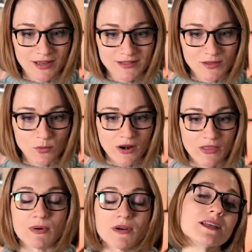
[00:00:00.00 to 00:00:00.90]
us and one other
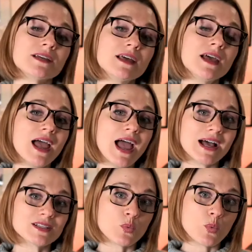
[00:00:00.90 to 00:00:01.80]
person,
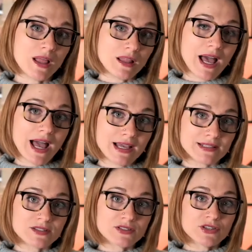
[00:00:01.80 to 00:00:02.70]
as well
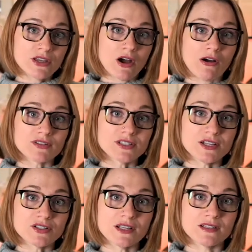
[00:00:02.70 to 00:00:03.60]
as
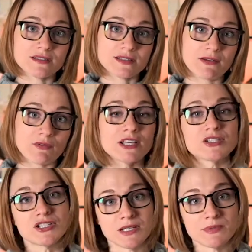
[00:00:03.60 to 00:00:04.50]
conversations and
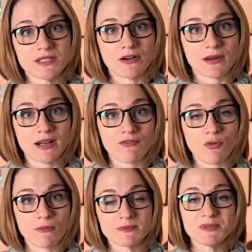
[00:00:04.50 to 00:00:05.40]
relationships that are getting
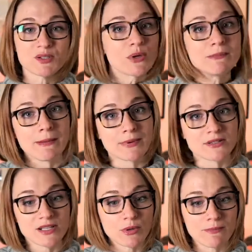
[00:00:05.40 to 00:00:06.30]
formed between members
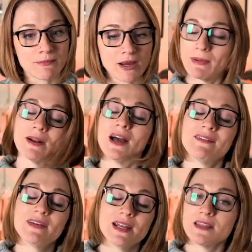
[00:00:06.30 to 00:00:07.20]
that we may or may not have
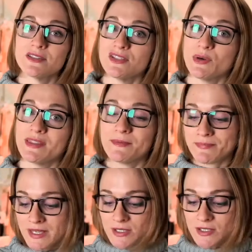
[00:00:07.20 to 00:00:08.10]
anything to do with.
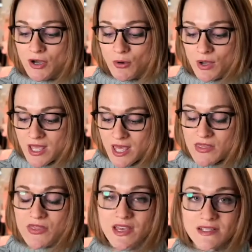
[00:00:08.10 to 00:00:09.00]
So
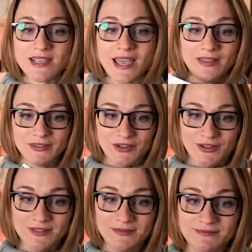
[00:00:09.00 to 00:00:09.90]
this
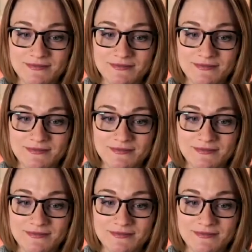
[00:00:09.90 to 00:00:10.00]
calendar